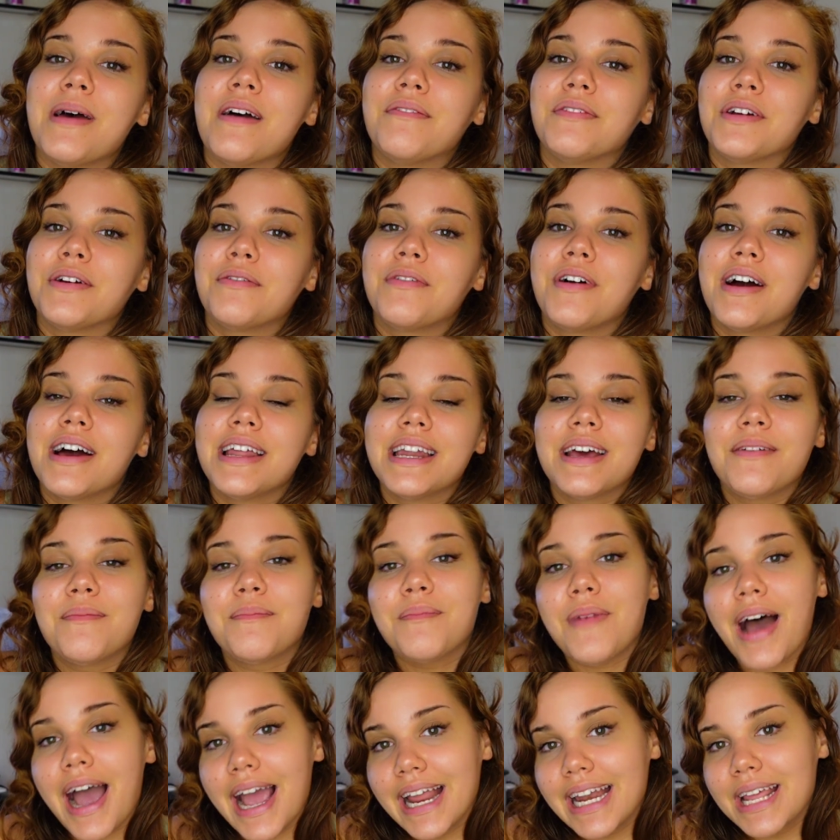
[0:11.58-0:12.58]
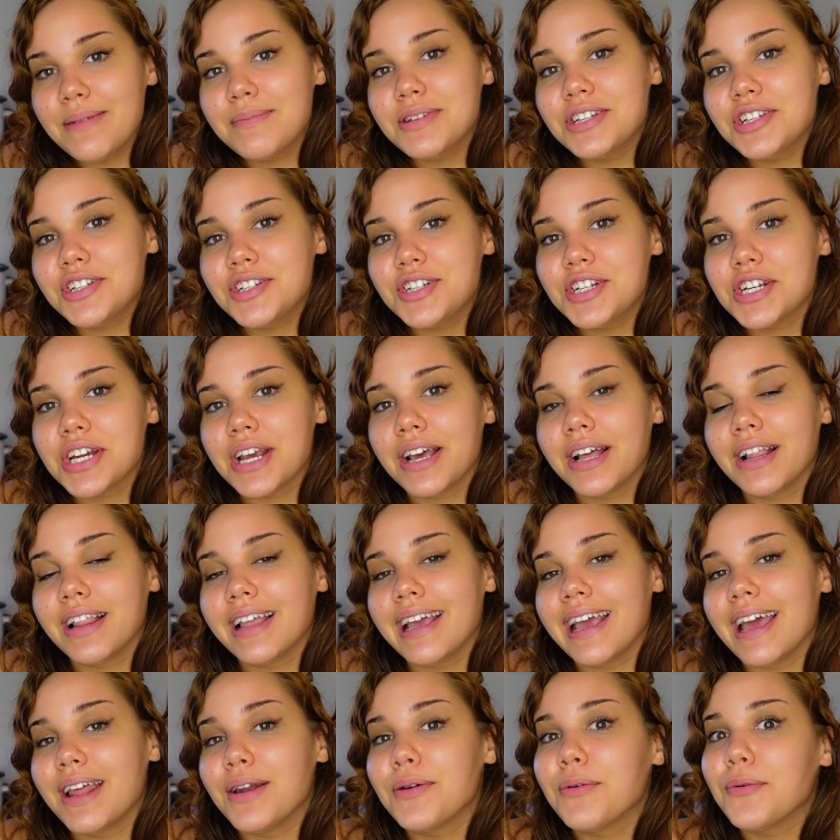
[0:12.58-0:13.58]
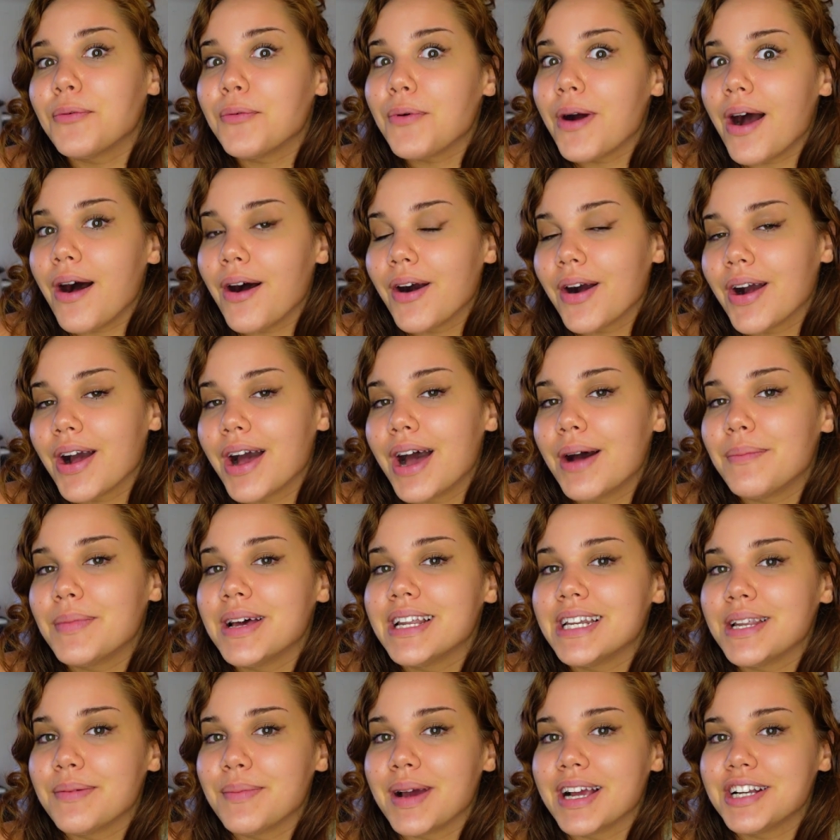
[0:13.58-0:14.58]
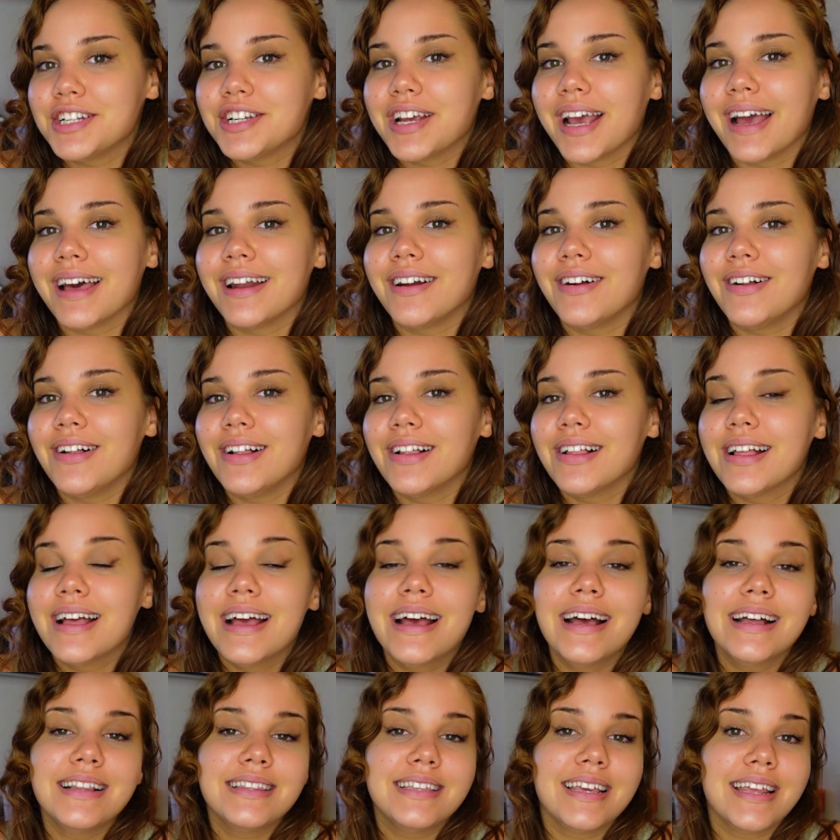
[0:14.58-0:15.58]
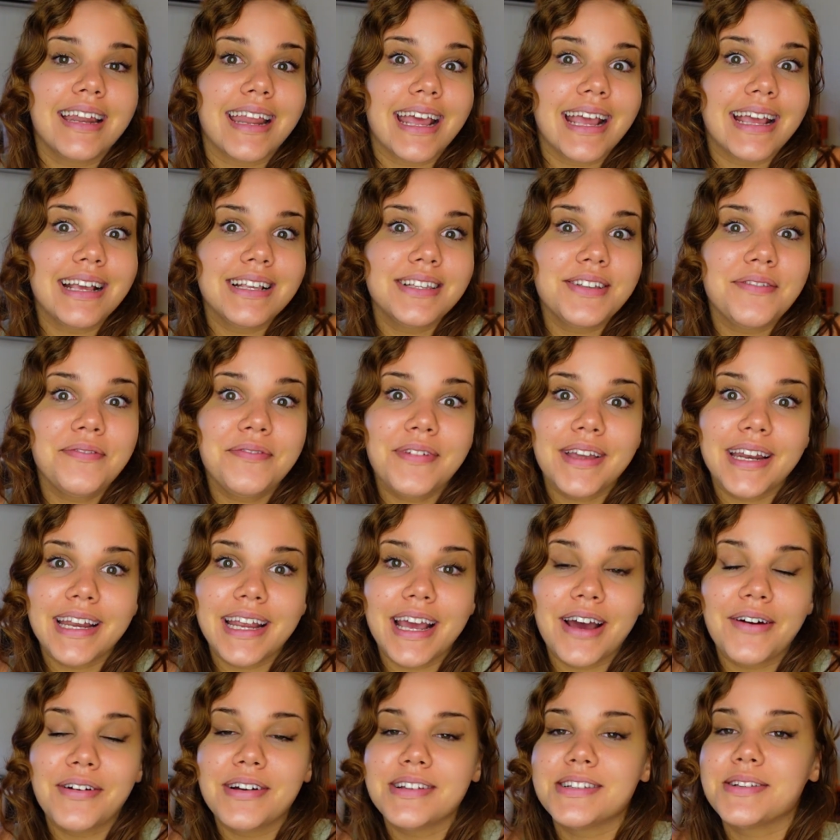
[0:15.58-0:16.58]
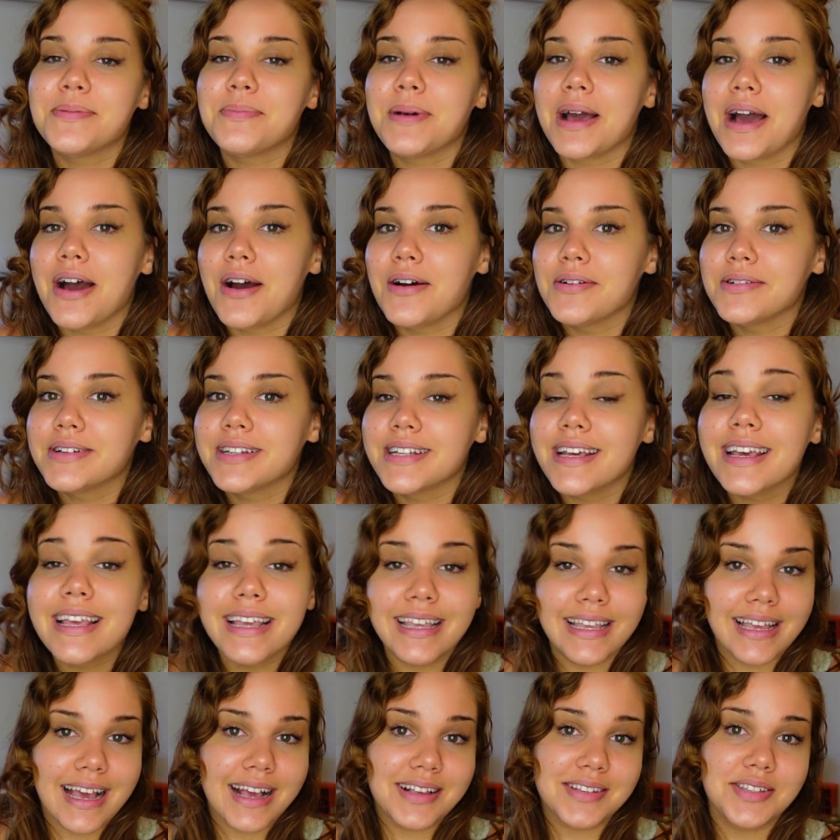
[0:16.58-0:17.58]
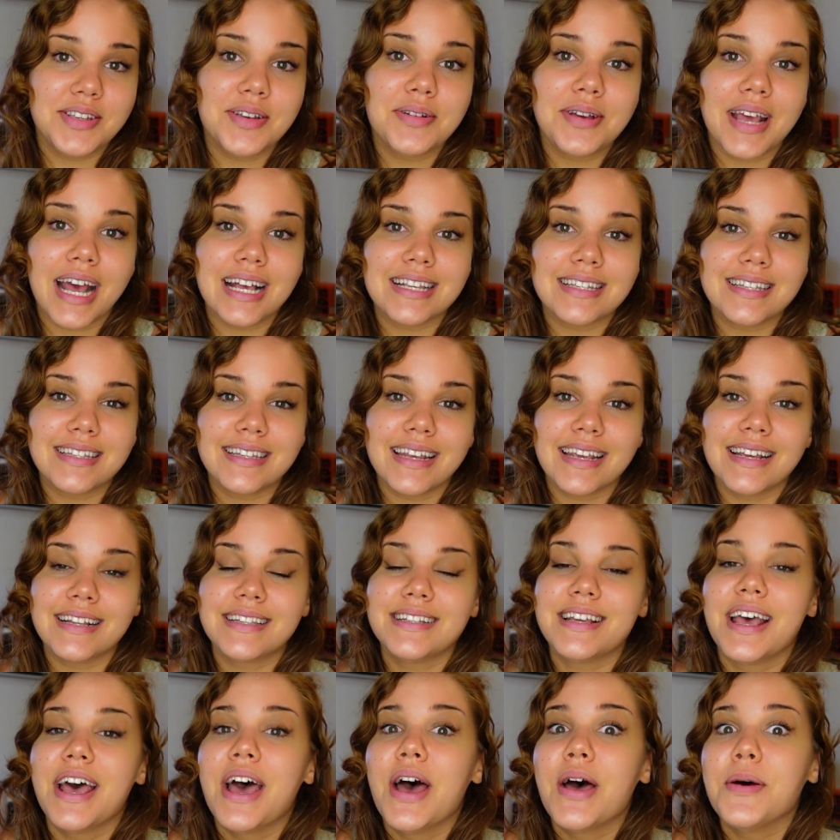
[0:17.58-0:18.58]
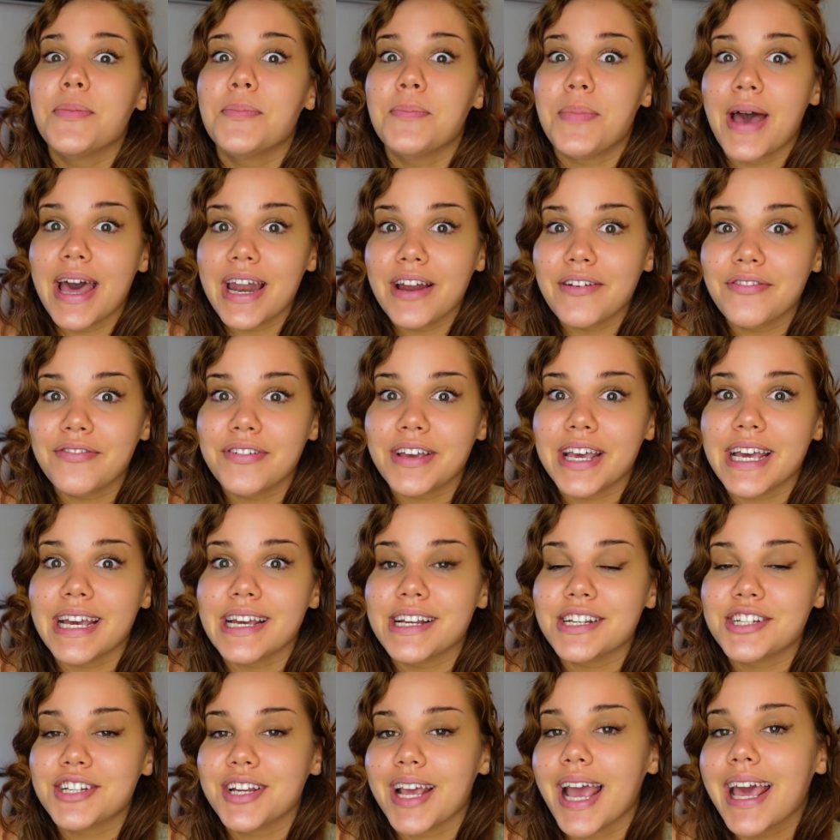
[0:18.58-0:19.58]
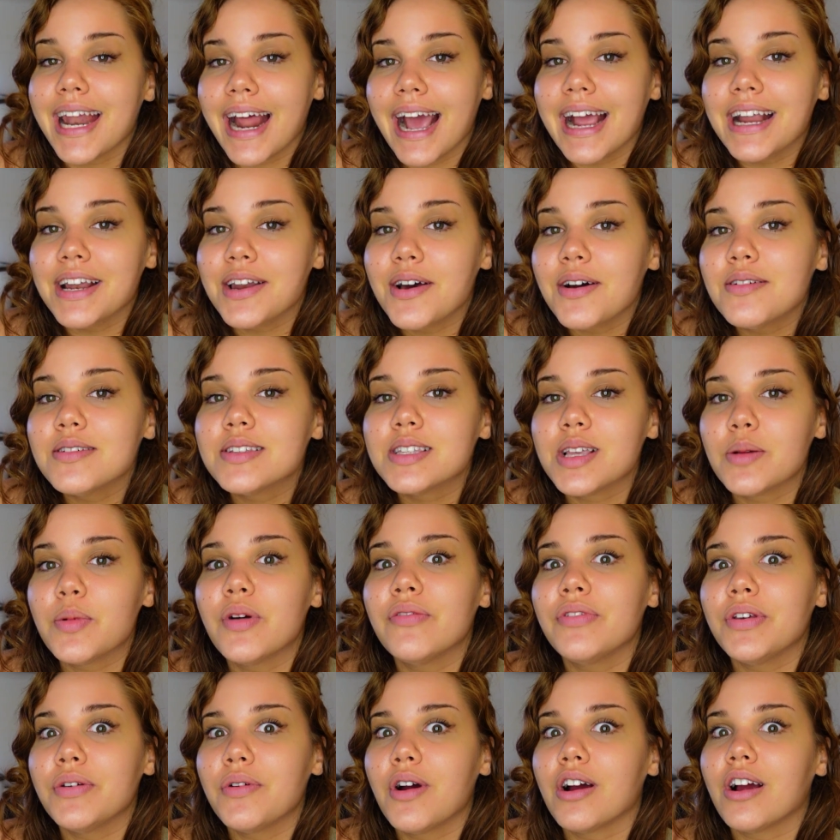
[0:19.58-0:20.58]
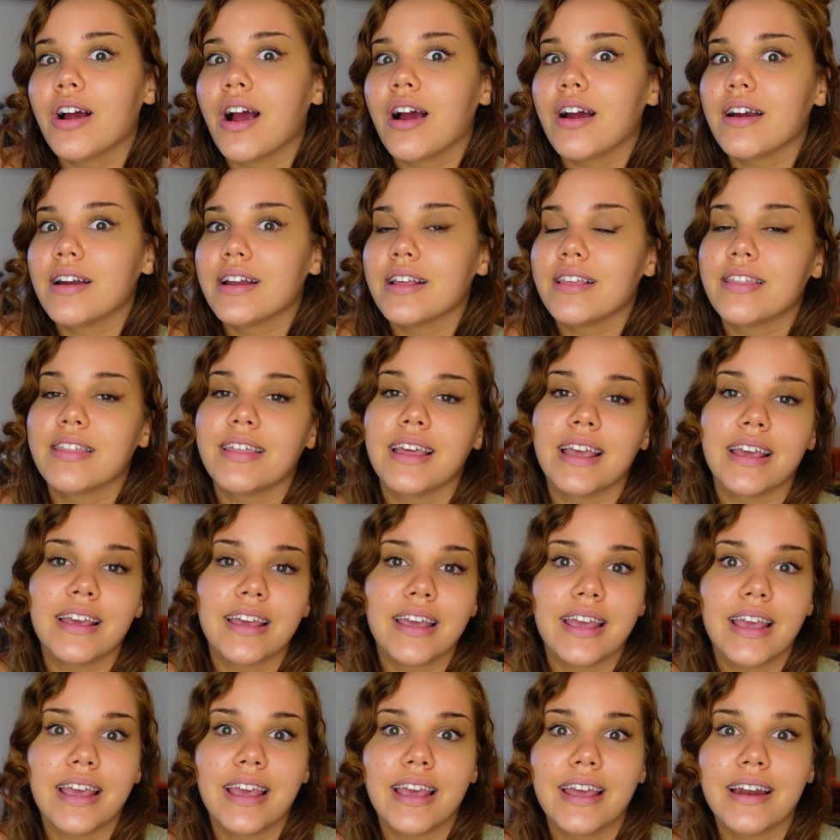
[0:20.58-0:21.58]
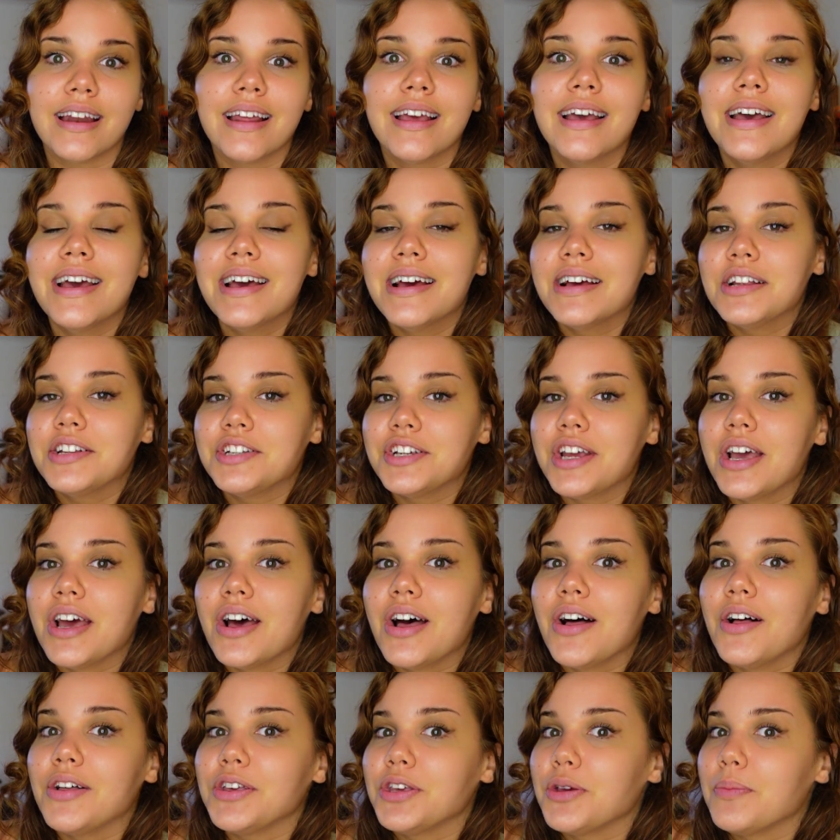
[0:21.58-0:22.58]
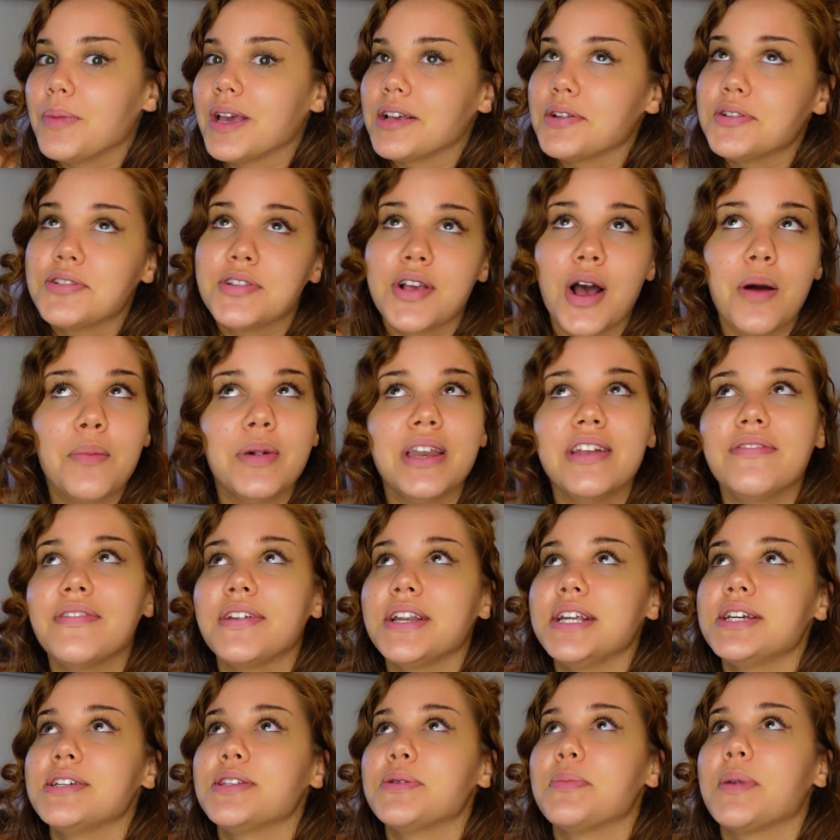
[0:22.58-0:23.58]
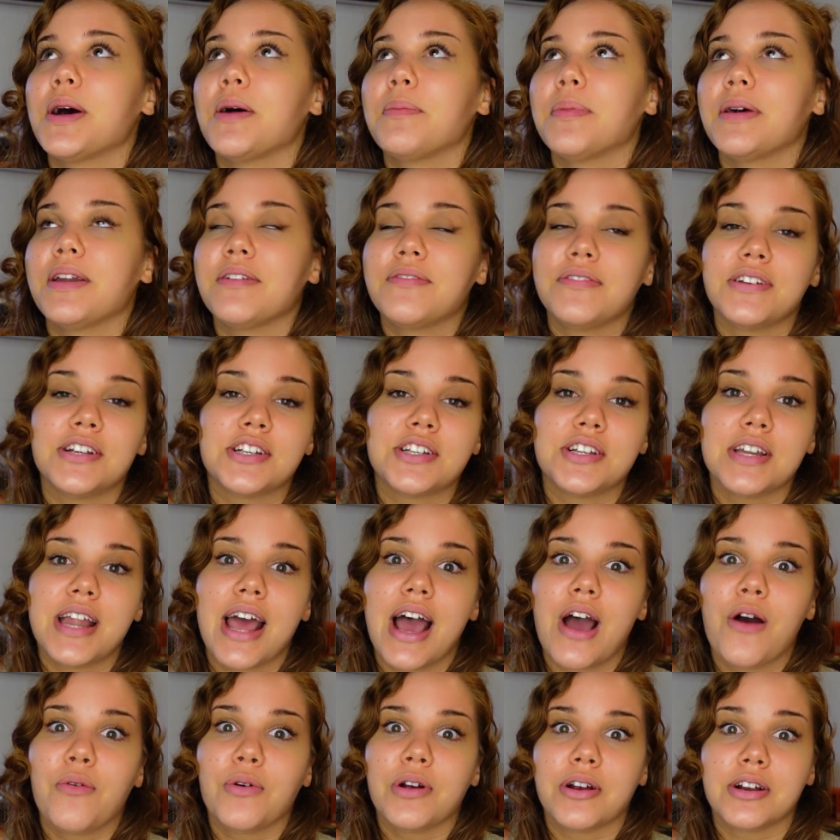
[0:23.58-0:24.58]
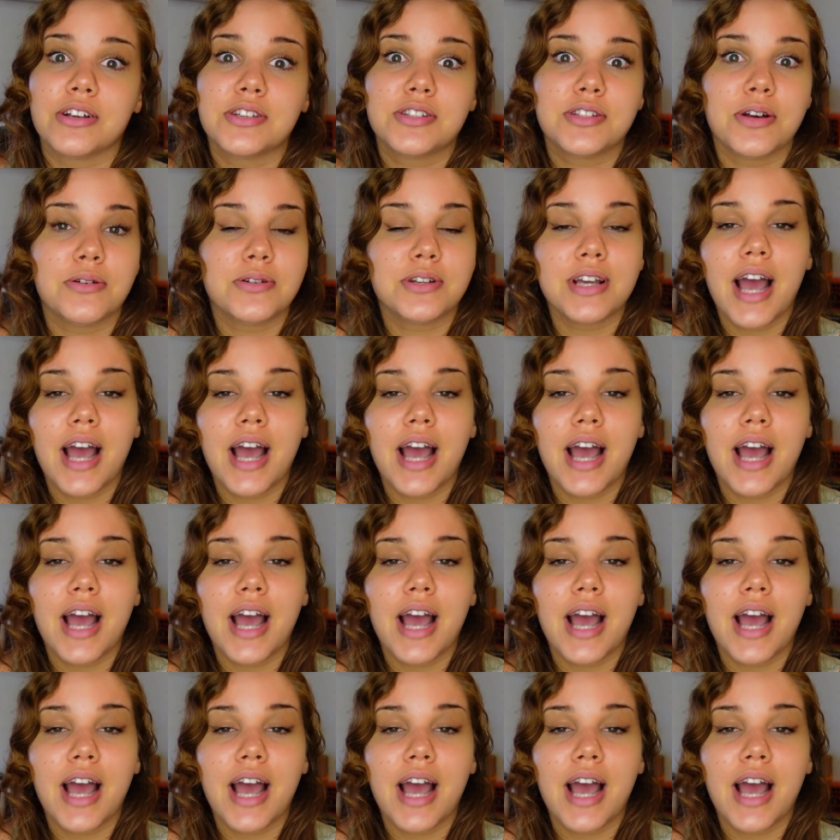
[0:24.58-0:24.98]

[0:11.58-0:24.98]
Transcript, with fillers: everyone? My name is Jill and welcome to my channel. Today's video is about, yes you guessed it, betta fish. And I know some of you are already thinking, Jill, you make so many videos about betta fish now, we're so